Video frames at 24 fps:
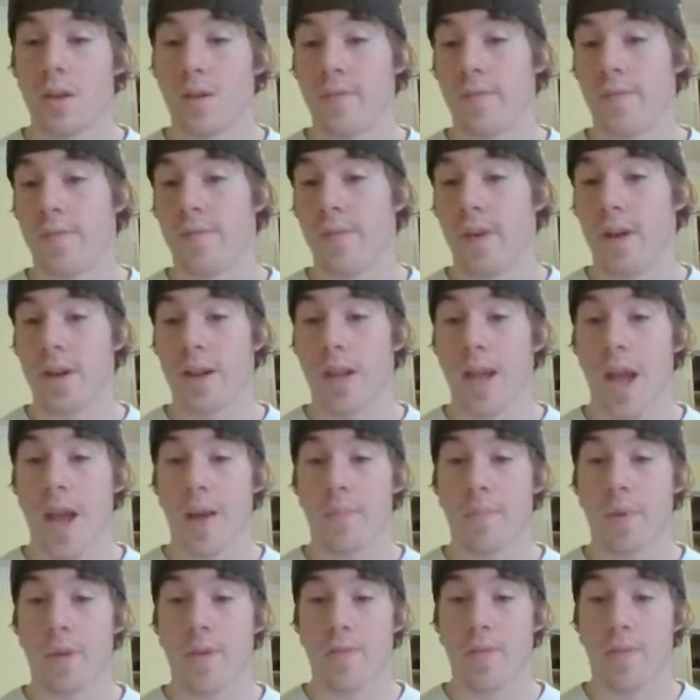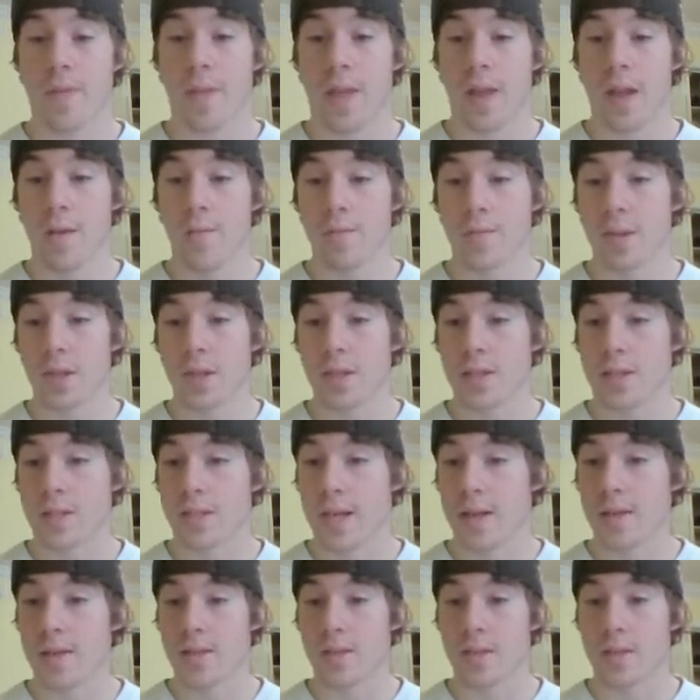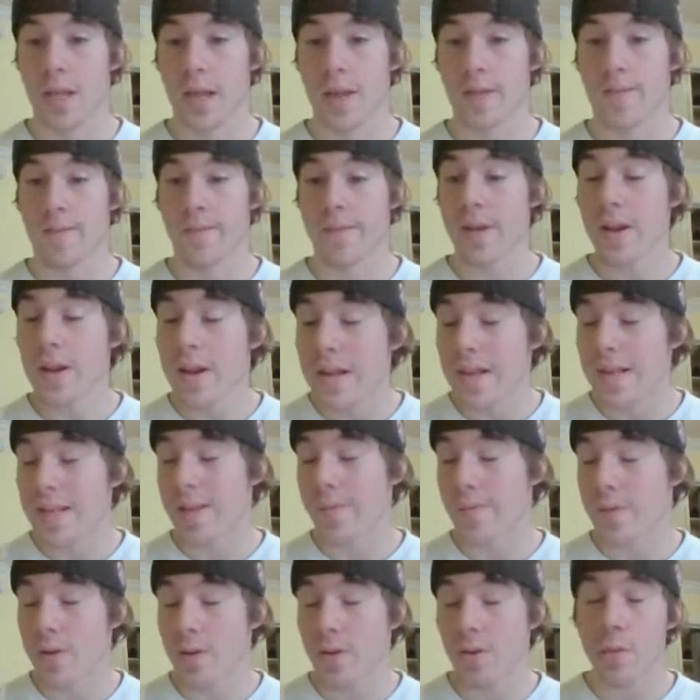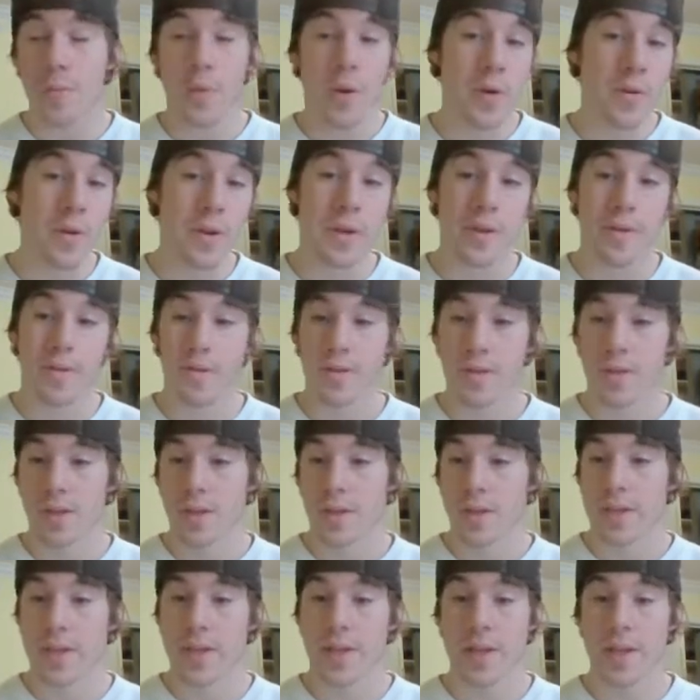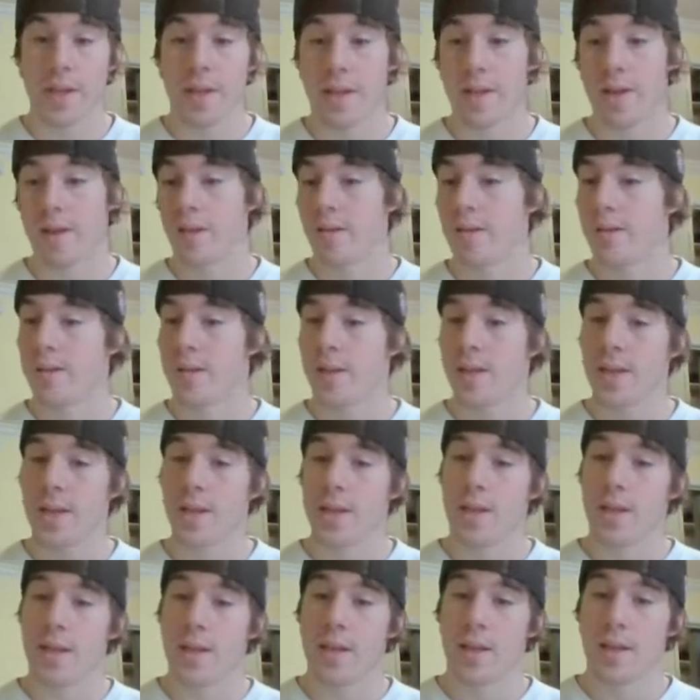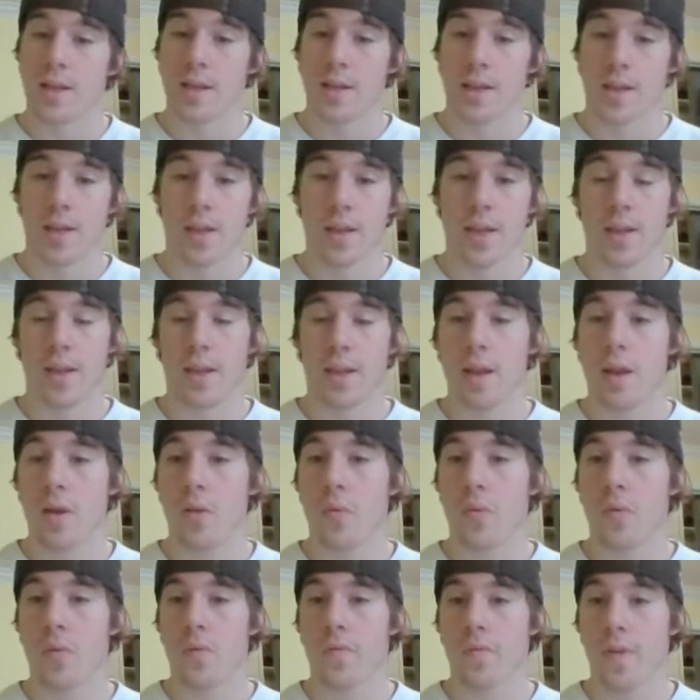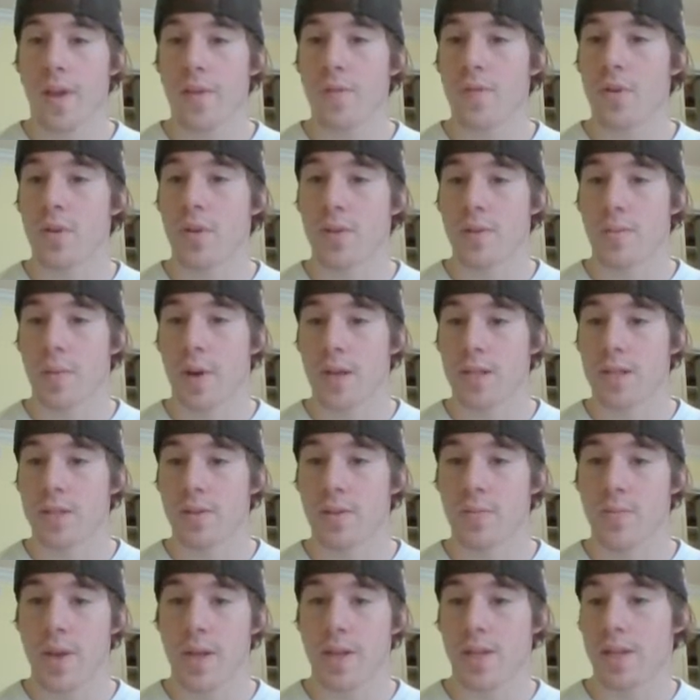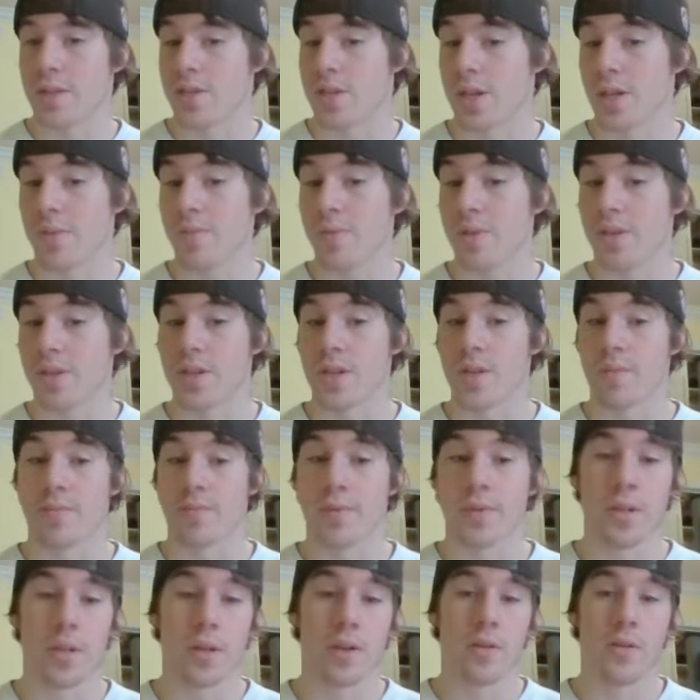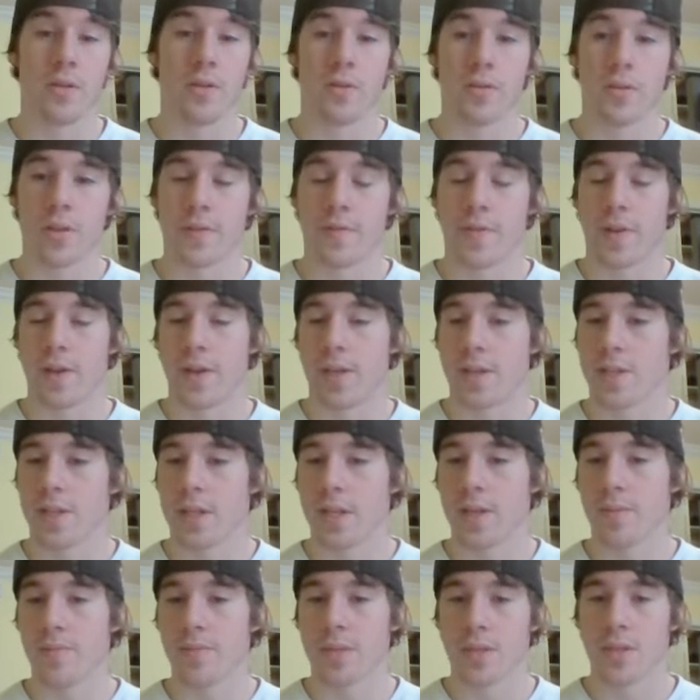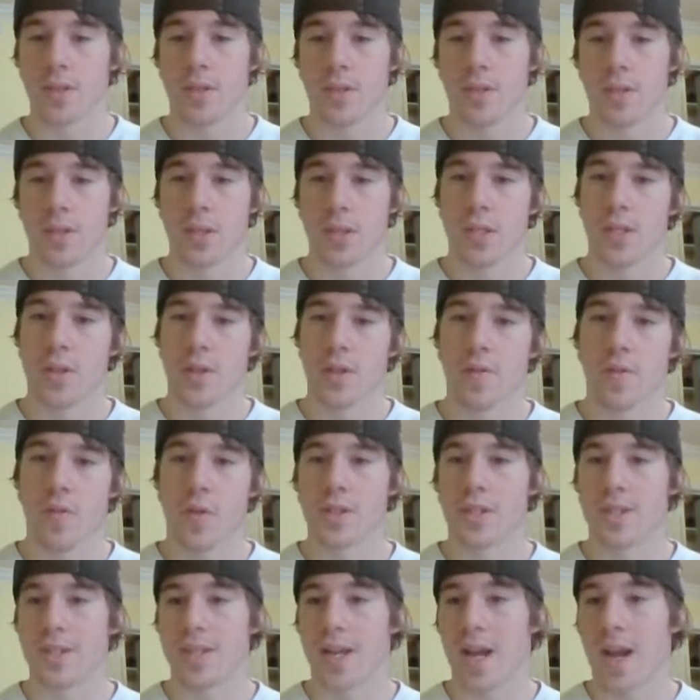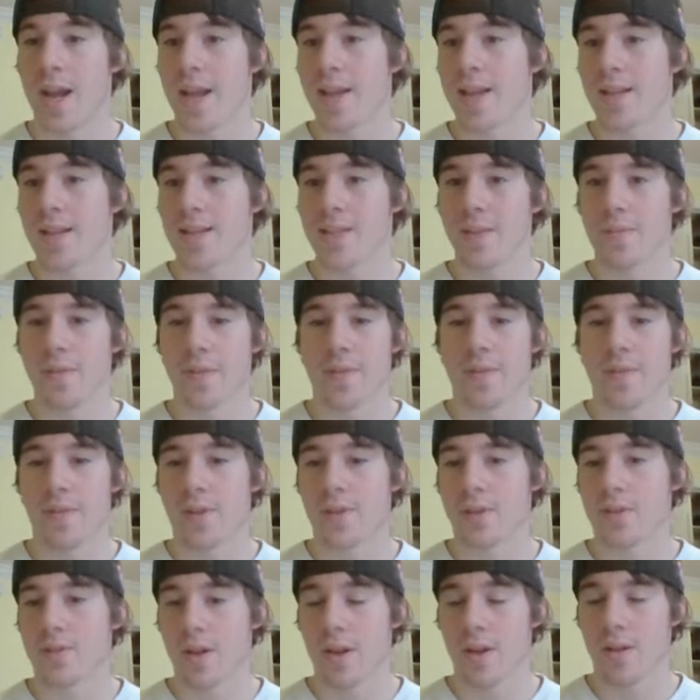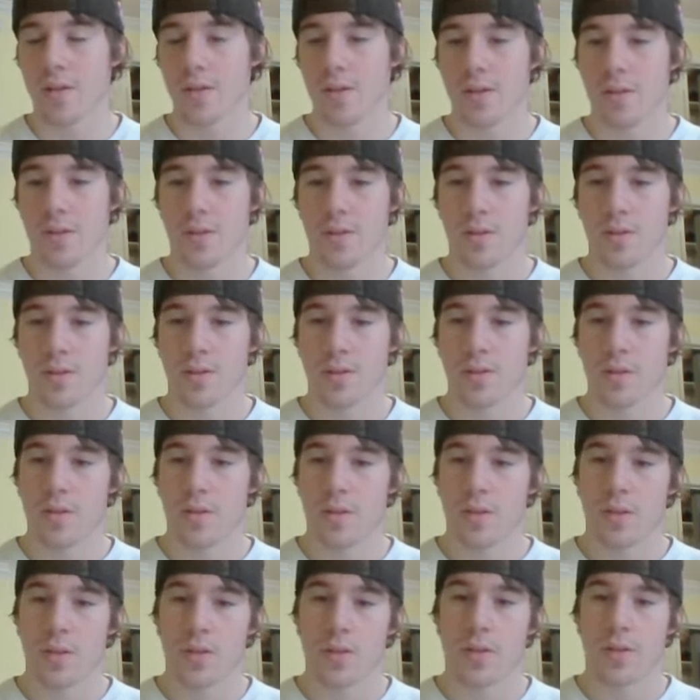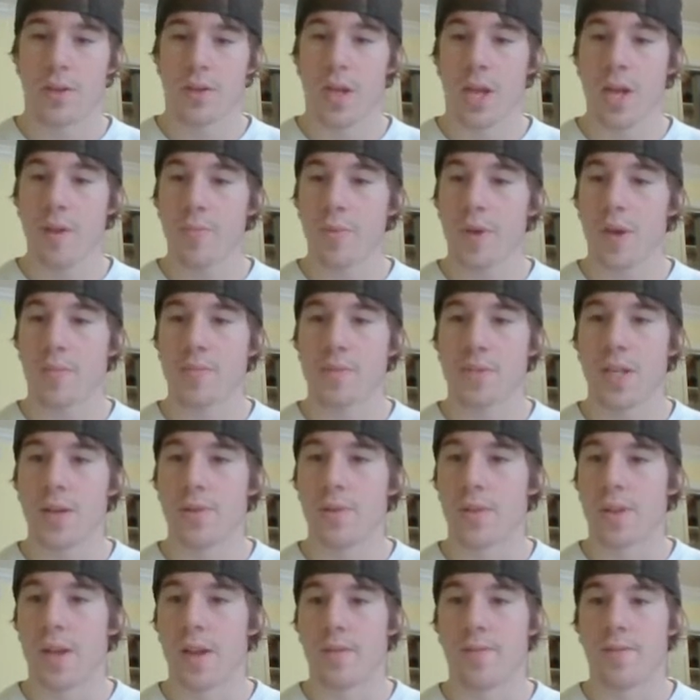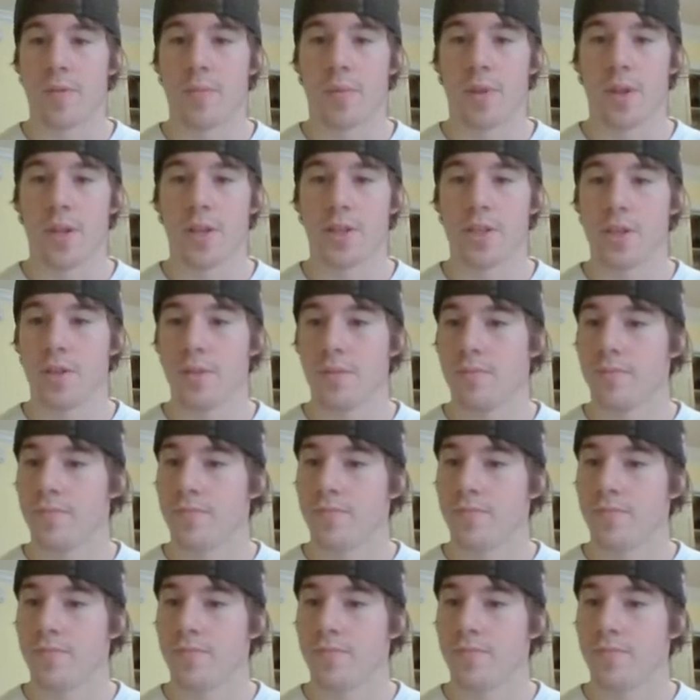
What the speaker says: Very happy for them, because that's a very difficult opponent in India. And they were favored to possibly make the championship. So, defending champs force a tie against them in the first round. You can't be upset with that if you're Malaysia.